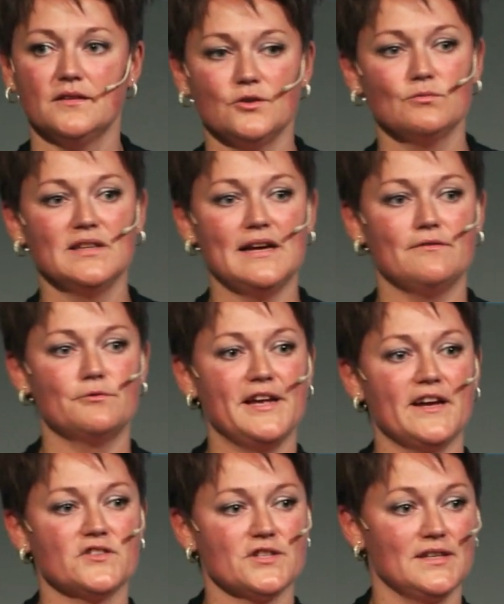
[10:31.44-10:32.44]
you will have a
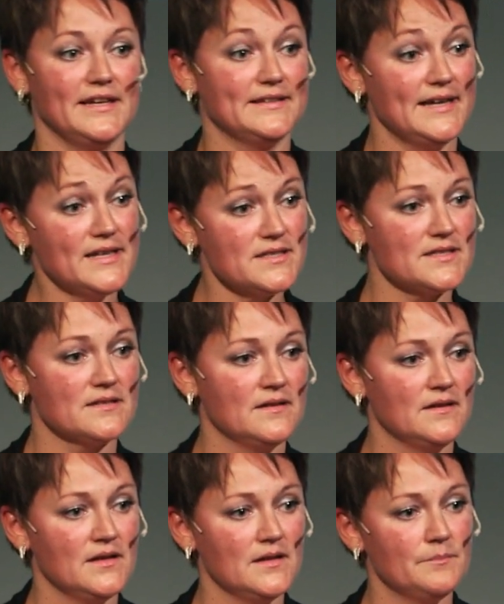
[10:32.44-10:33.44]
reaction like that
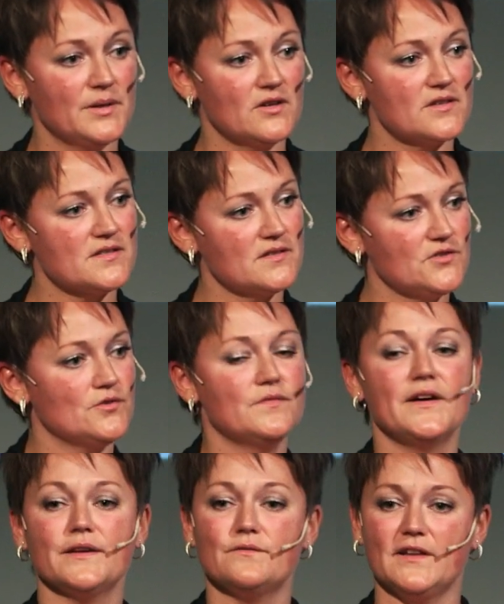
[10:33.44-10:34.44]
because it's your
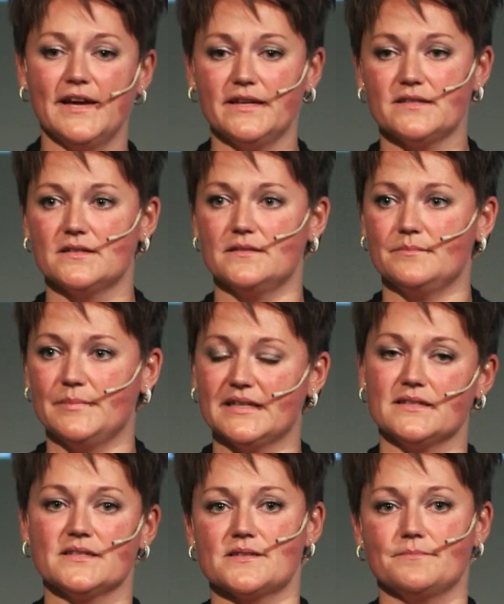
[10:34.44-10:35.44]
fight-flight
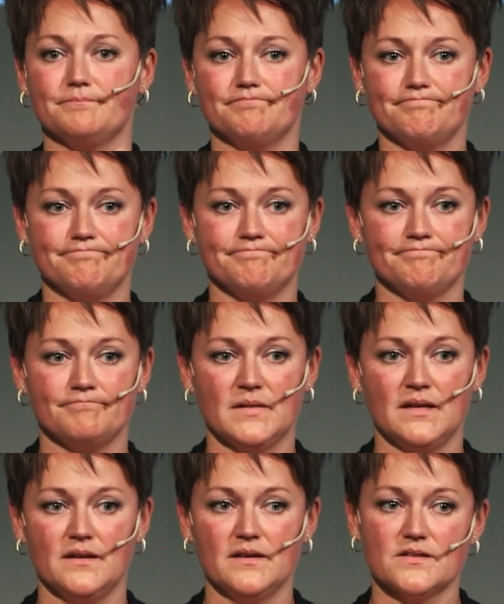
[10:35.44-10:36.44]
mechanism.
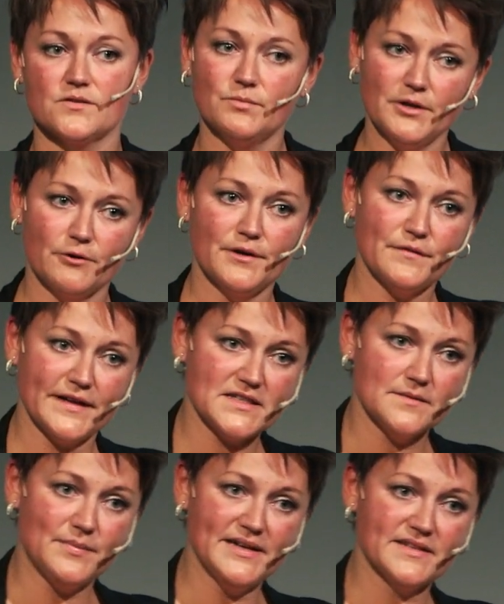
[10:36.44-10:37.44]
So we are
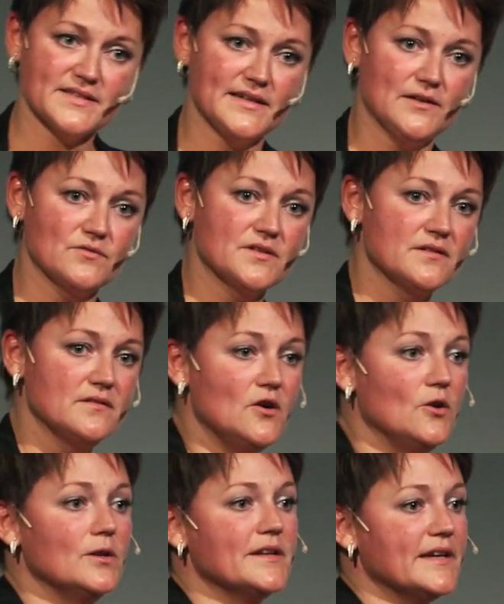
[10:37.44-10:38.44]
affected by sound
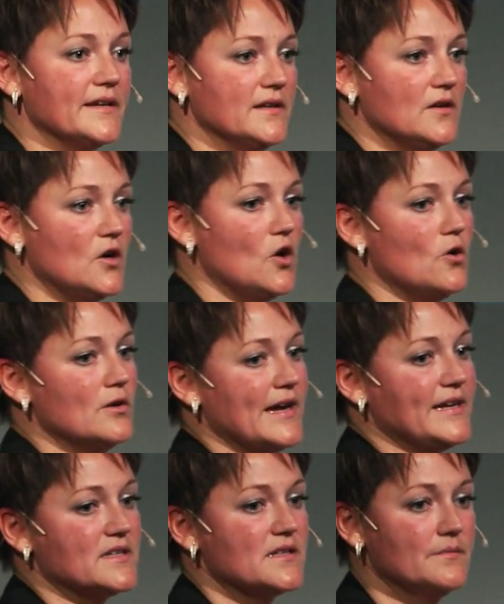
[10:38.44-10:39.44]
all day, all
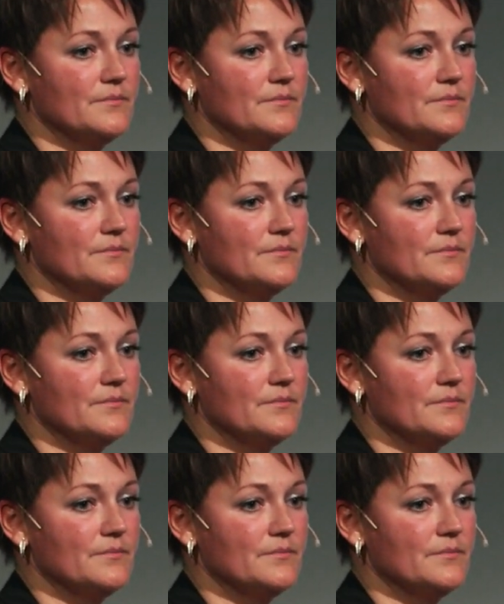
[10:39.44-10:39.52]
night,